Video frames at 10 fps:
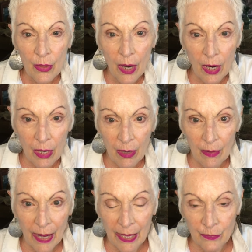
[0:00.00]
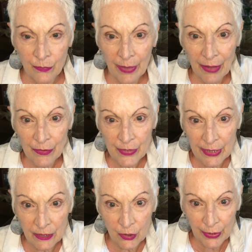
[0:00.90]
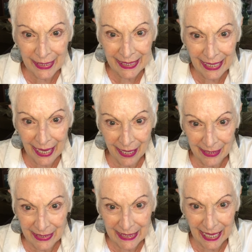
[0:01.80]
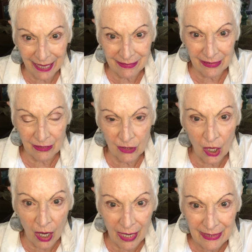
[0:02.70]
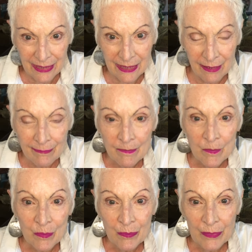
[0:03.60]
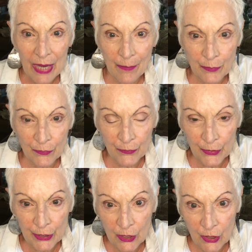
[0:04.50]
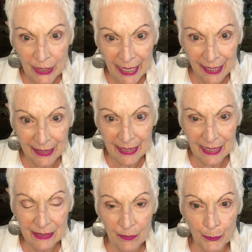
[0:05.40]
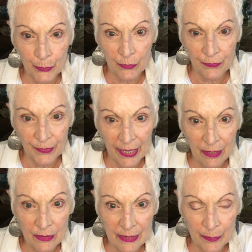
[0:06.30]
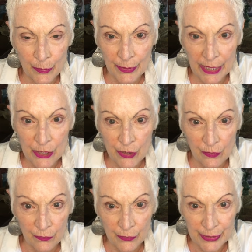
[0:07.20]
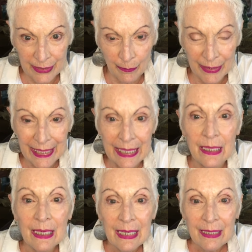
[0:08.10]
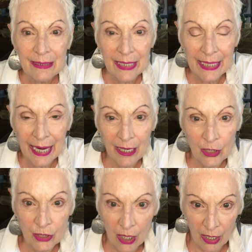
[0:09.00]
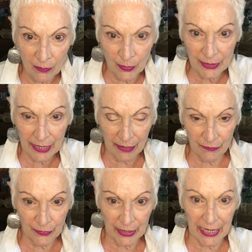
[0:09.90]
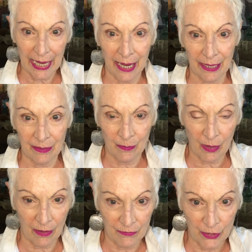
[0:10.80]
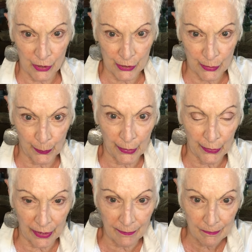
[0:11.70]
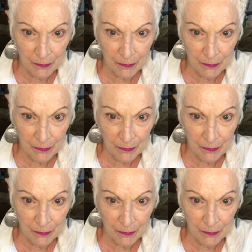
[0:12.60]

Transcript: And rather than looking at it as a loss, I prefer to look at it as a profound liberation for somebody that held on with every atom of their spirit,